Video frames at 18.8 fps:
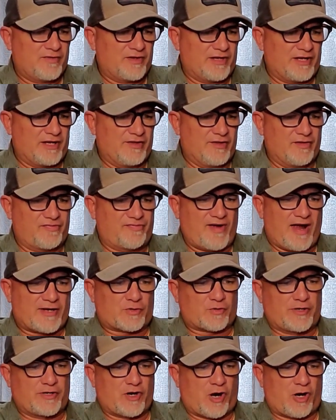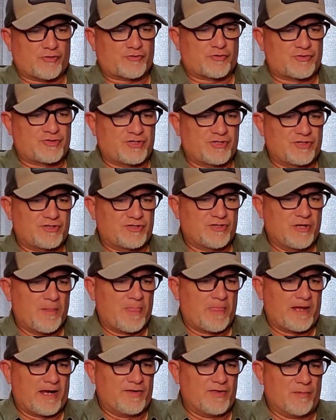and the factory cartridges
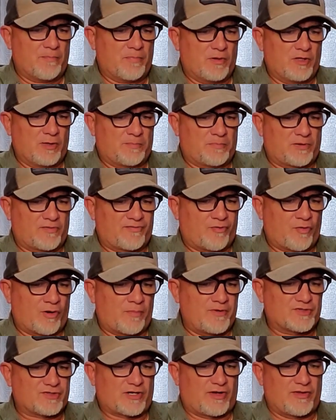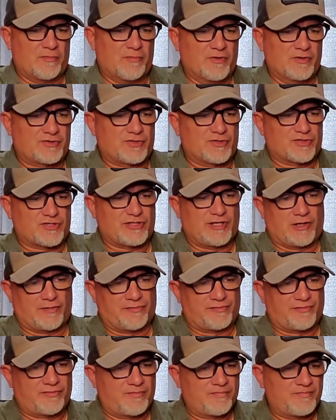and the bullet performance on the moose
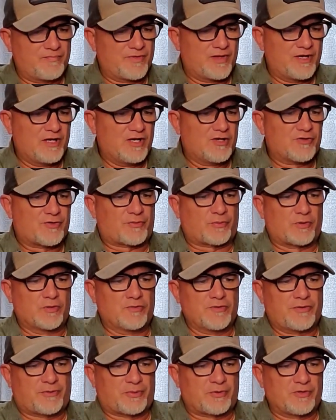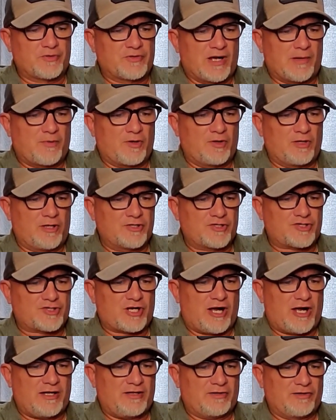itself. Through and through double lung
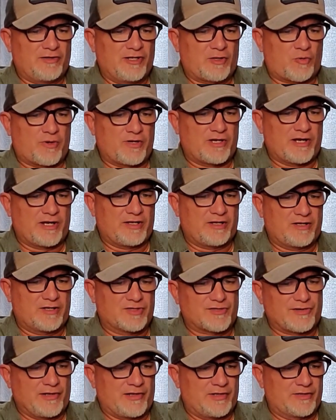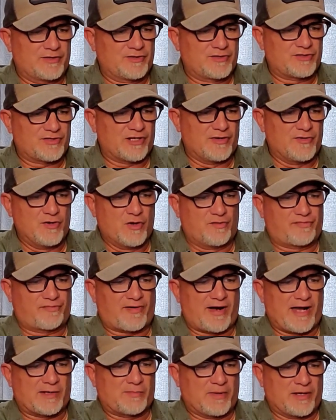shot, liquidated his lungs and no
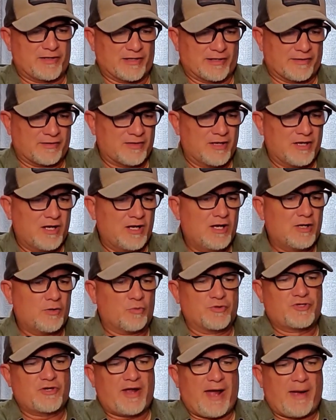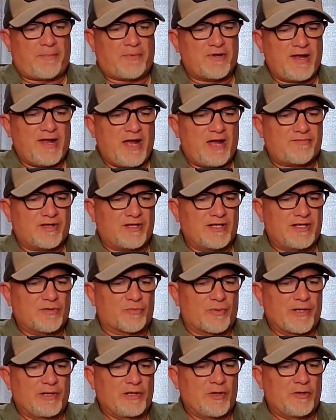fragmenting. Would you happen to have any
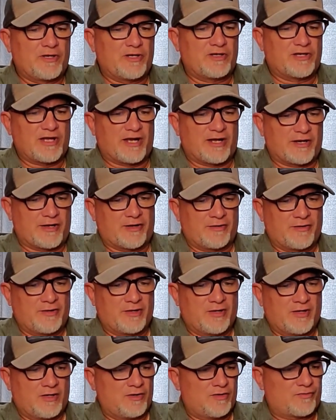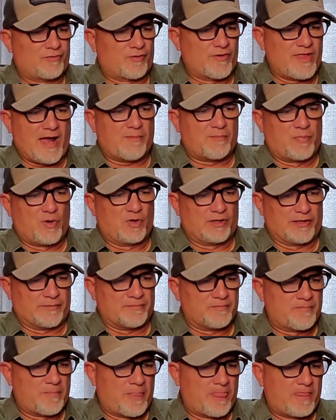reloading data for that
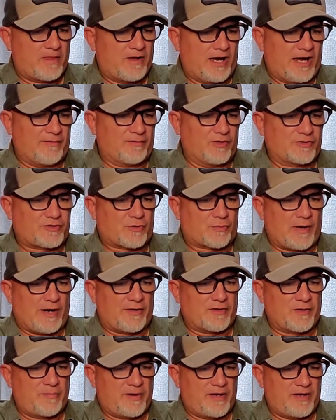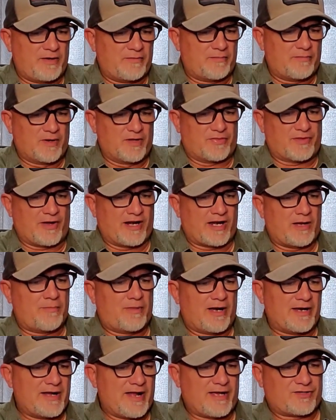bullet? I've looked around a bit, but thought I
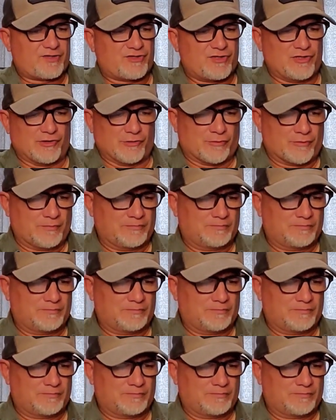might ask you.